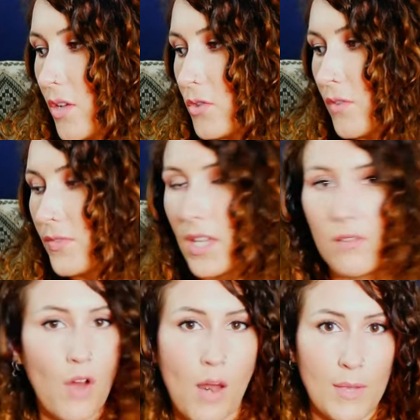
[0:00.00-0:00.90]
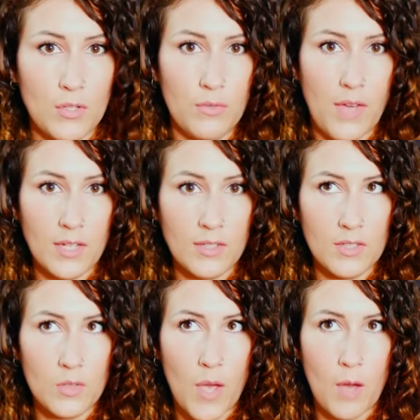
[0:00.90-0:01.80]
touch on the environmental factors
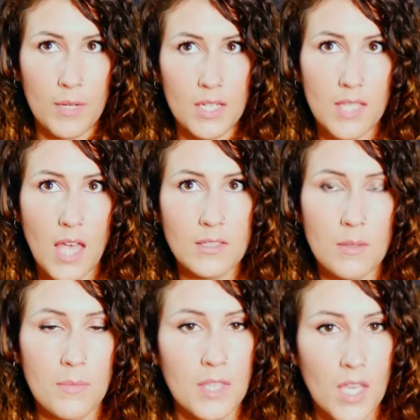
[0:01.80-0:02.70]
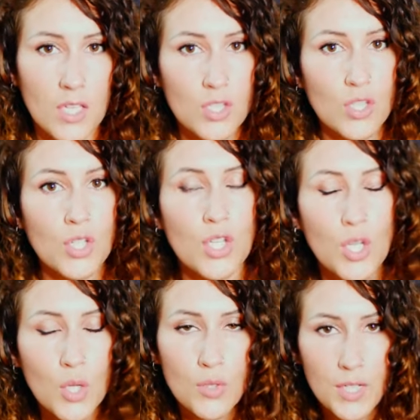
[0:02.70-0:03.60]
as well, because that's something that is
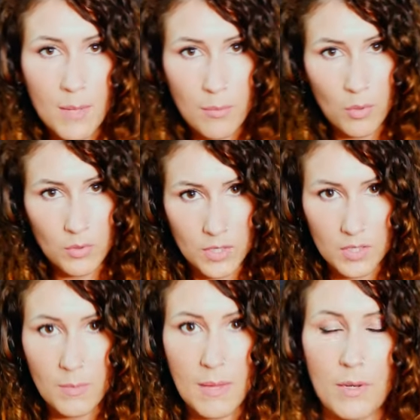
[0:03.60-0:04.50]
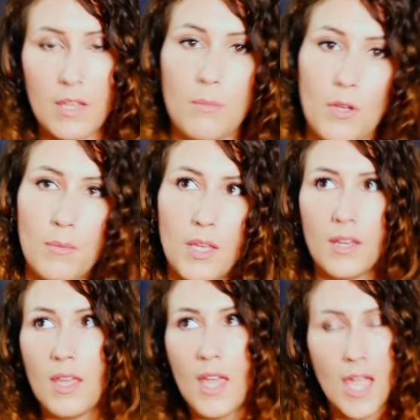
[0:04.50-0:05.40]
hugely important to people at the
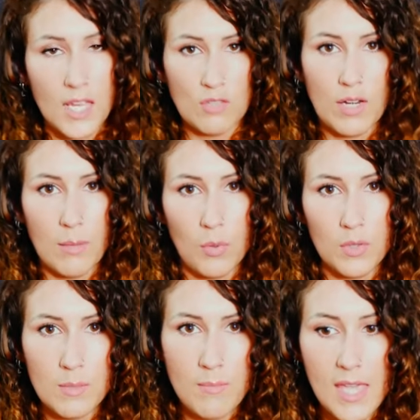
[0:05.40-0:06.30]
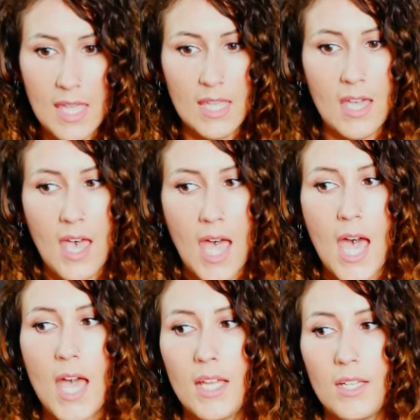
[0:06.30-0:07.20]
moment. It's really important to me.
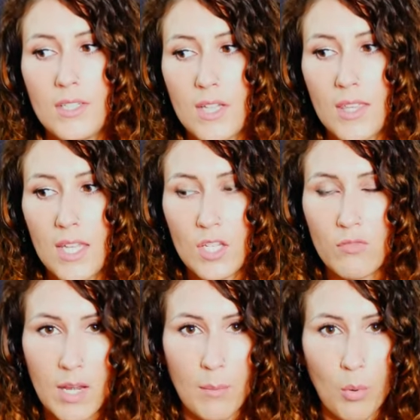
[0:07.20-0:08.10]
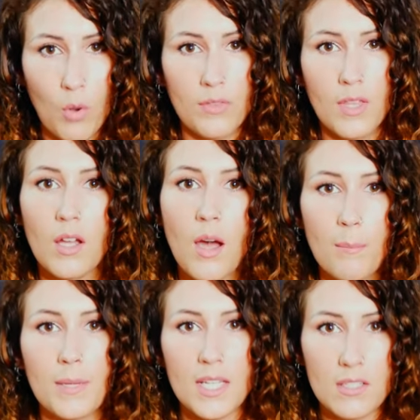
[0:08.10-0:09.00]
And I think it's really important that
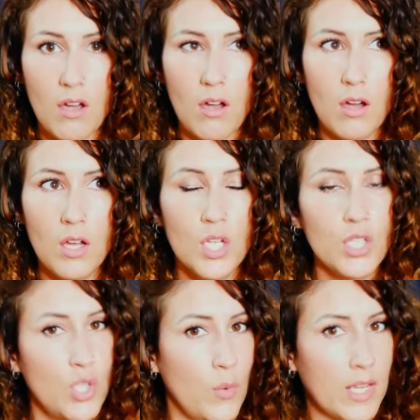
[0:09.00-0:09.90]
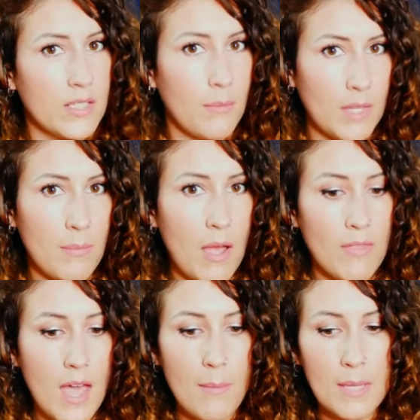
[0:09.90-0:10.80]
companies are doing something about
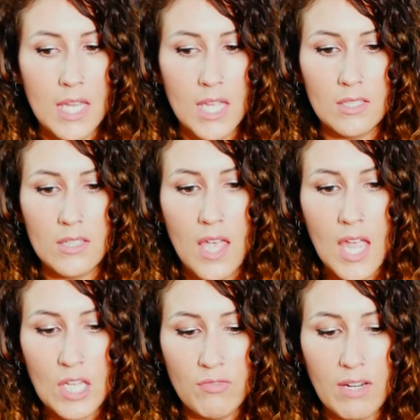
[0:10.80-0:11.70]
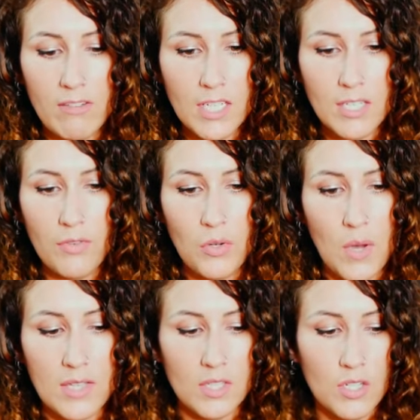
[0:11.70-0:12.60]
that, because it's really, really
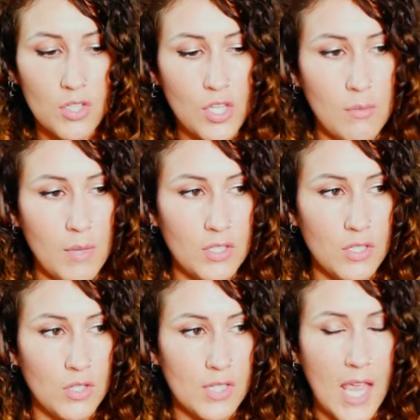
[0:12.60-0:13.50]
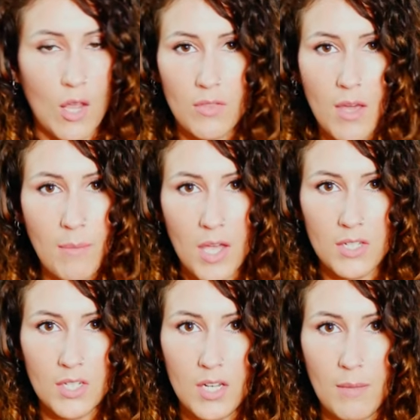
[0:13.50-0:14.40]
difficult as a consumer to take on that
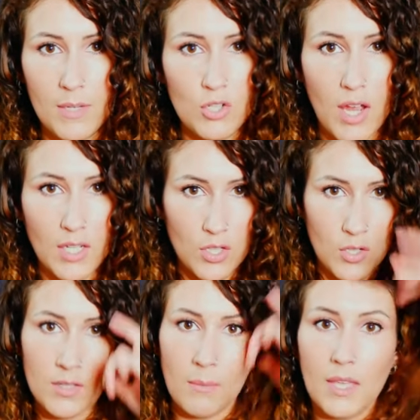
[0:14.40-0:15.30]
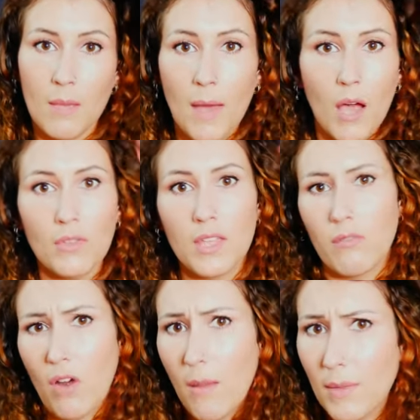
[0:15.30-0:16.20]
burden and be trying to do something about the
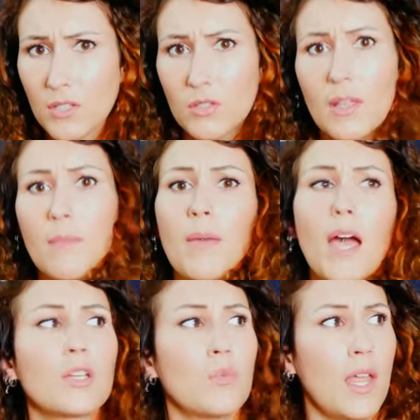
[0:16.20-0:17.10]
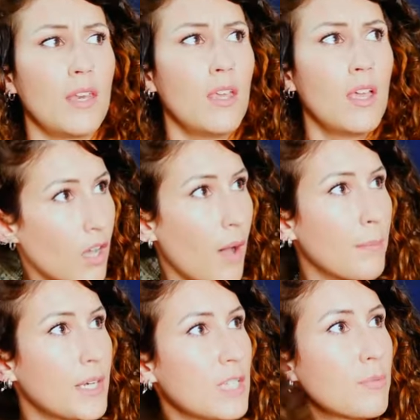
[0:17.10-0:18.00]
environmental impact when
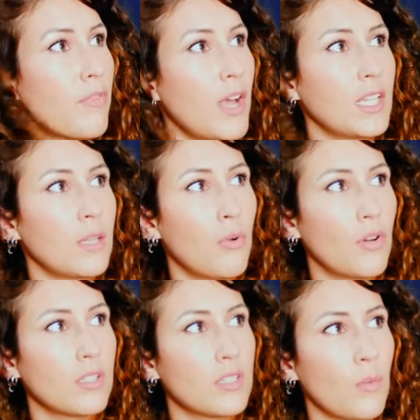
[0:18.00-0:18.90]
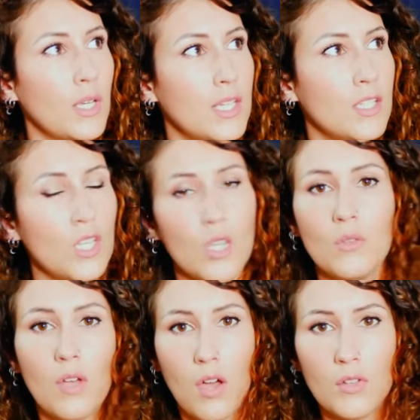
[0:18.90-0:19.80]
companies providing the products that we need to
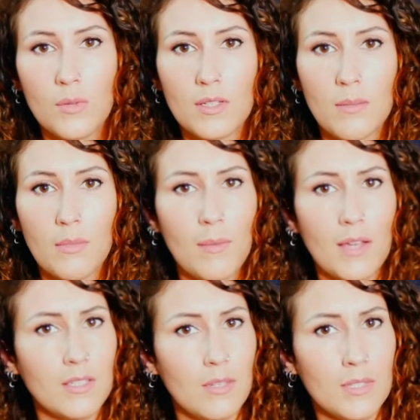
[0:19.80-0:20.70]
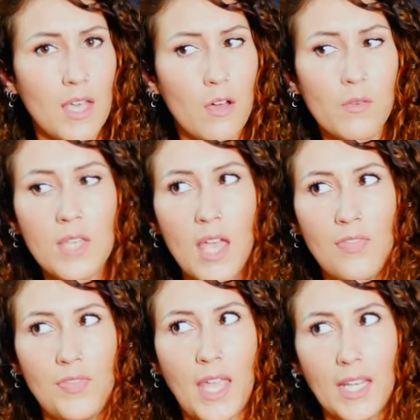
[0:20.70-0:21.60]
use aren't doing something about it themselves.
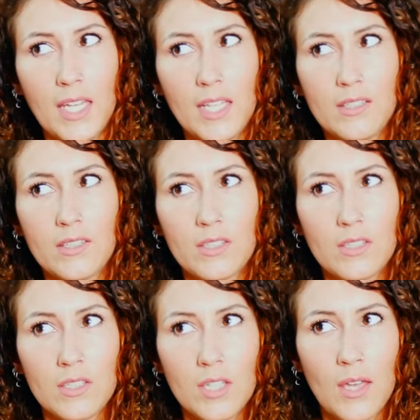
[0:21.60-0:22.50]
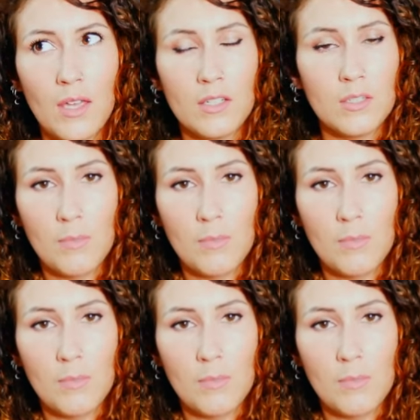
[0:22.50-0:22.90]
They need to